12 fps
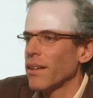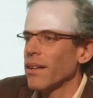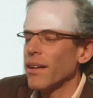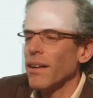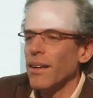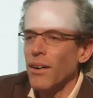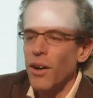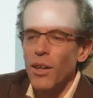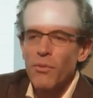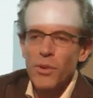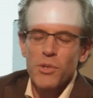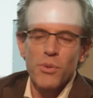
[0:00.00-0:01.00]
uh, all
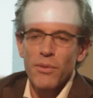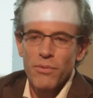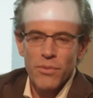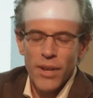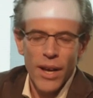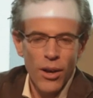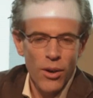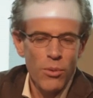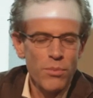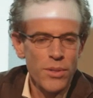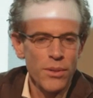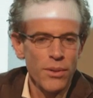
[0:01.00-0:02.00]
of which we've
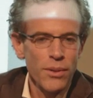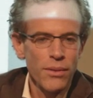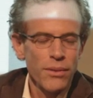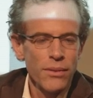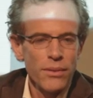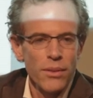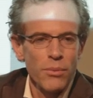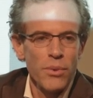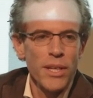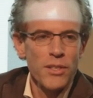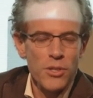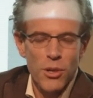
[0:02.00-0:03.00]
hoped to, to
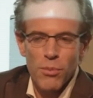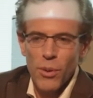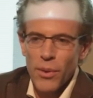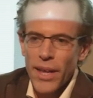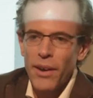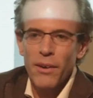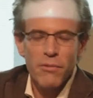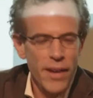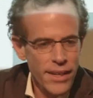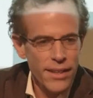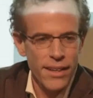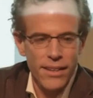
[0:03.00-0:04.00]
reinterpret without
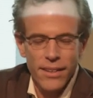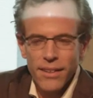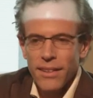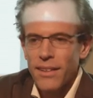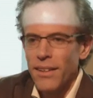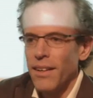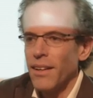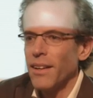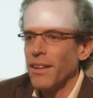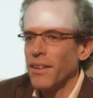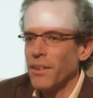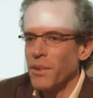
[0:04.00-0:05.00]
offending uh,
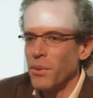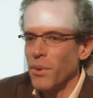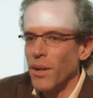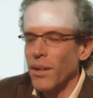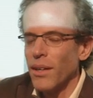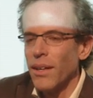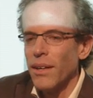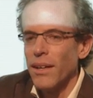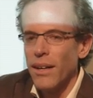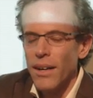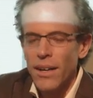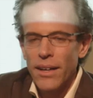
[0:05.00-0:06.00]
you all
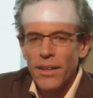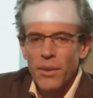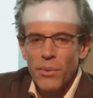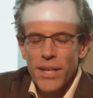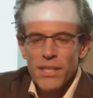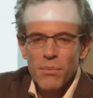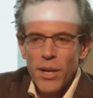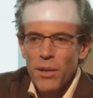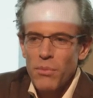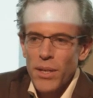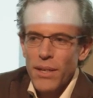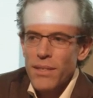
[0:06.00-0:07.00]
uh, in the wasted
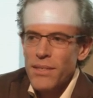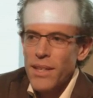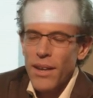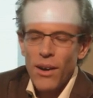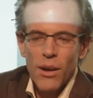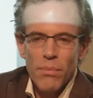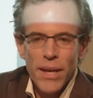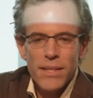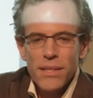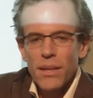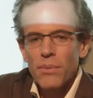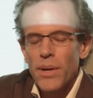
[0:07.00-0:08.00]
menu because they are
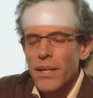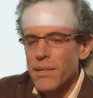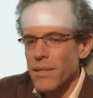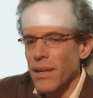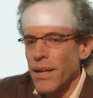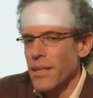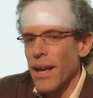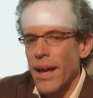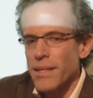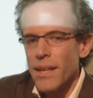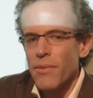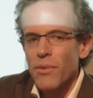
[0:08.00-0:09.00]
based on waste, as,
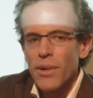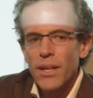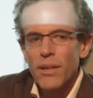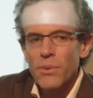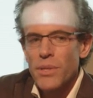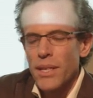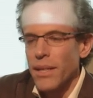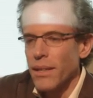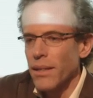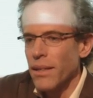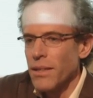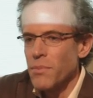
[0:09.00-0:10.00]
as every cuisine
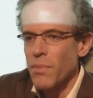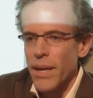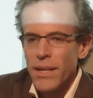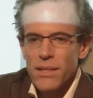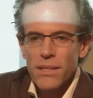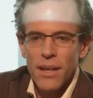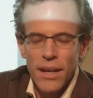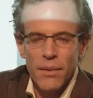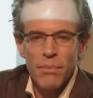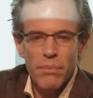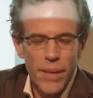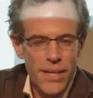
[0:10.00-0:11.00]
is based
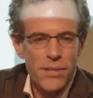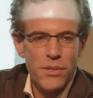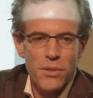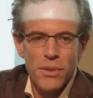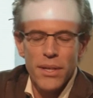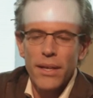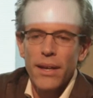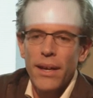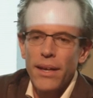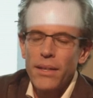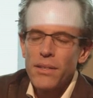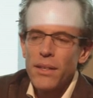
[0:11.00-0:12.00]
on peasantry
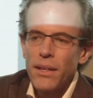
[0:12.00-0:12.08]
and